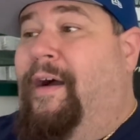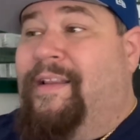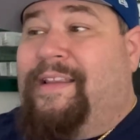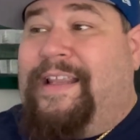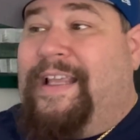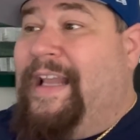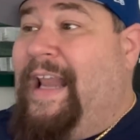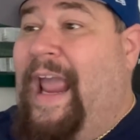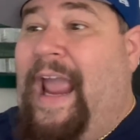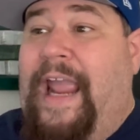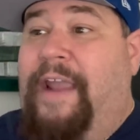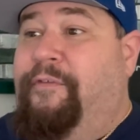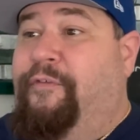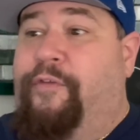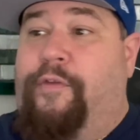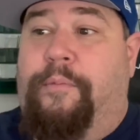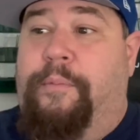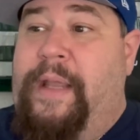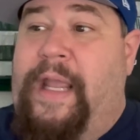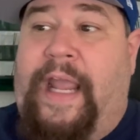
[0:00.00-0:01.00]
Today,
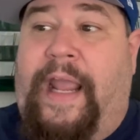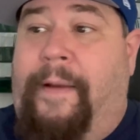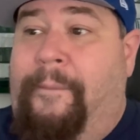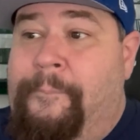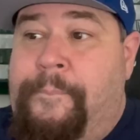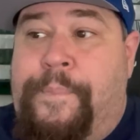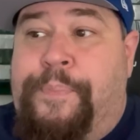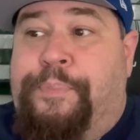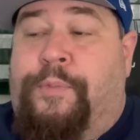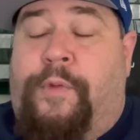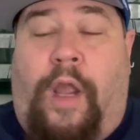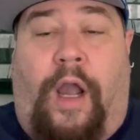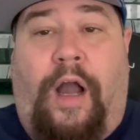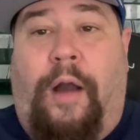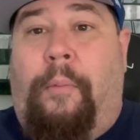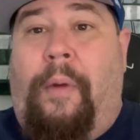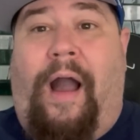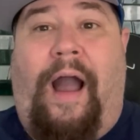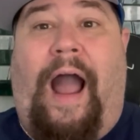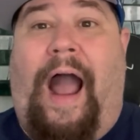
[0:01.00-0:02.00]
for me,
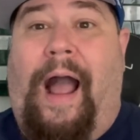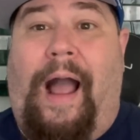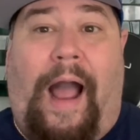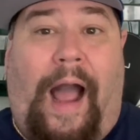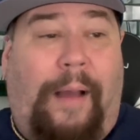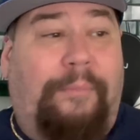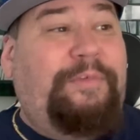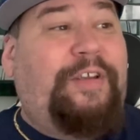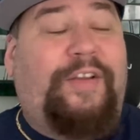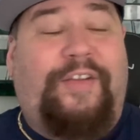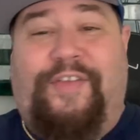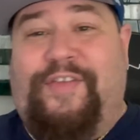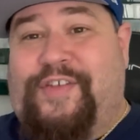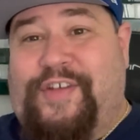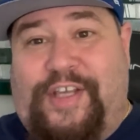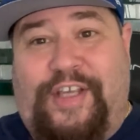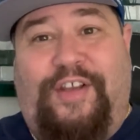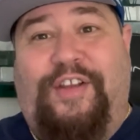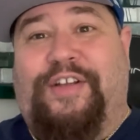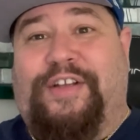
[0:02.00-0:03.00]
I'm just
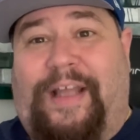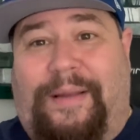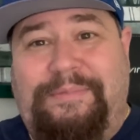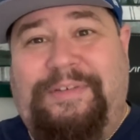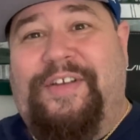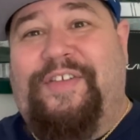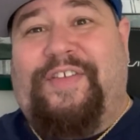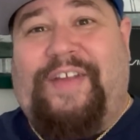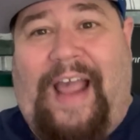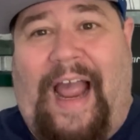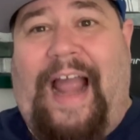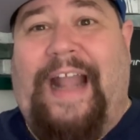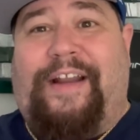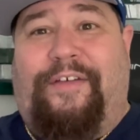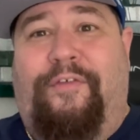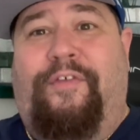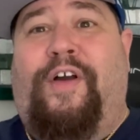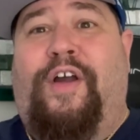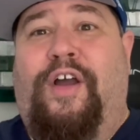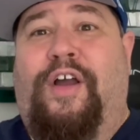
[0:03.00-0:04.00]
chilling. I'm just kind
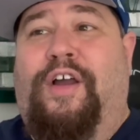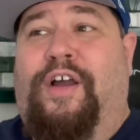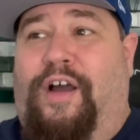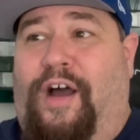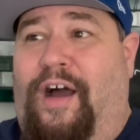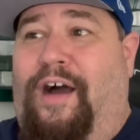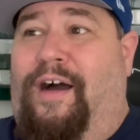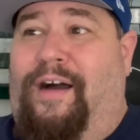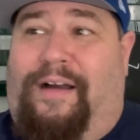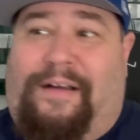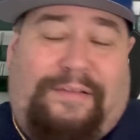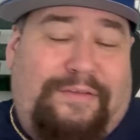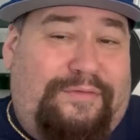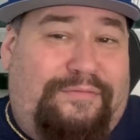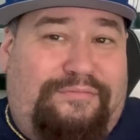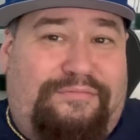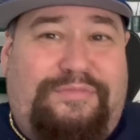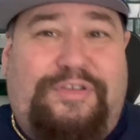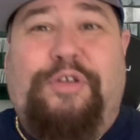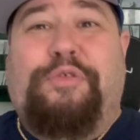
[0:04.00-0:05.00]
of
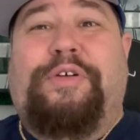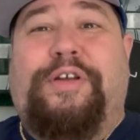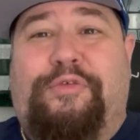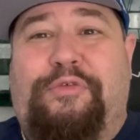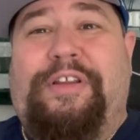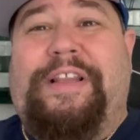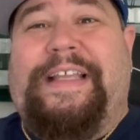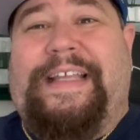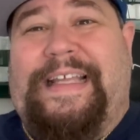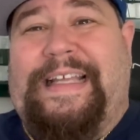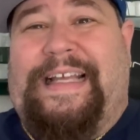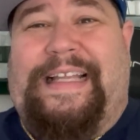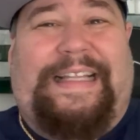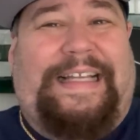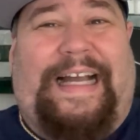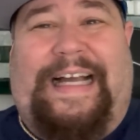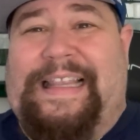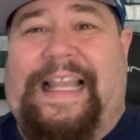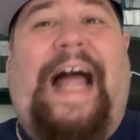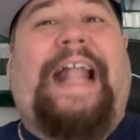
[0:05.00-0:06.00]
doing really
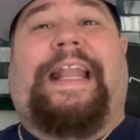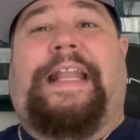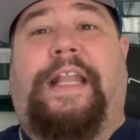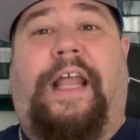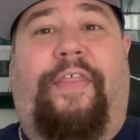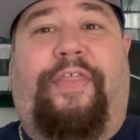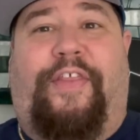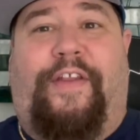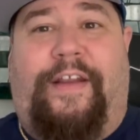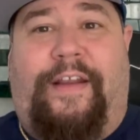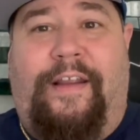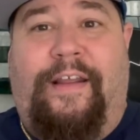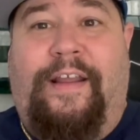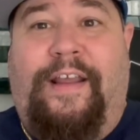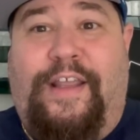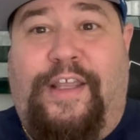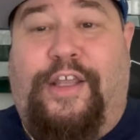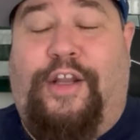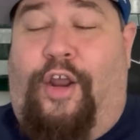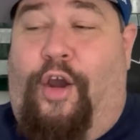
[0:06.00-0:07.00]
a lot of nothing.
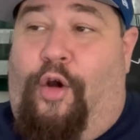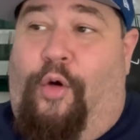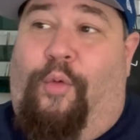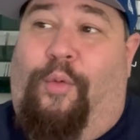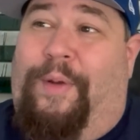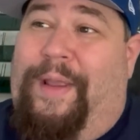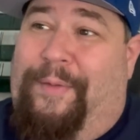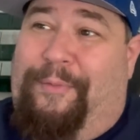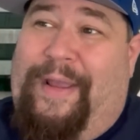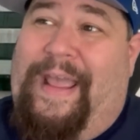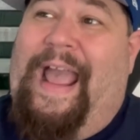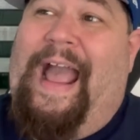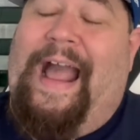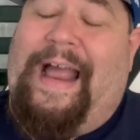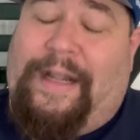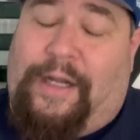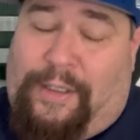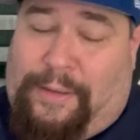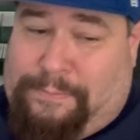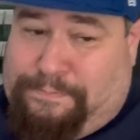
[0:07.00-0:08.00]
You know, we
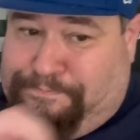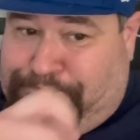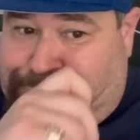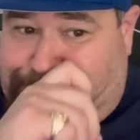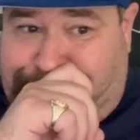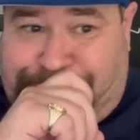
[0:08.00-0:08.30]
had...